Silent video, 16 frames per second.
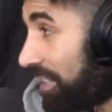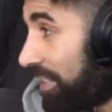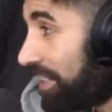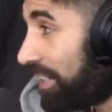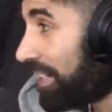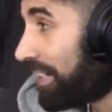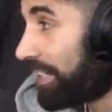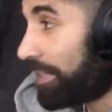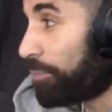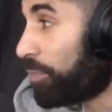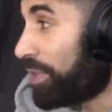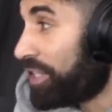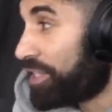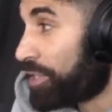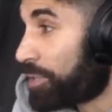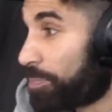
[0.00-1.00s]
and
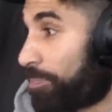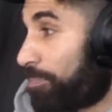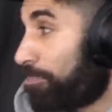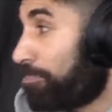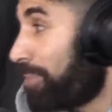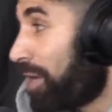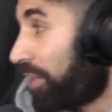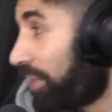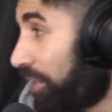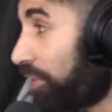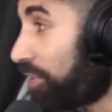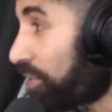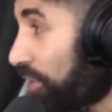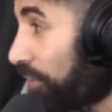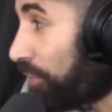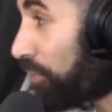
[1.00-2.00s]
we're just mugging
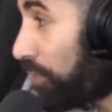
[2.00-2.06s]
ourselves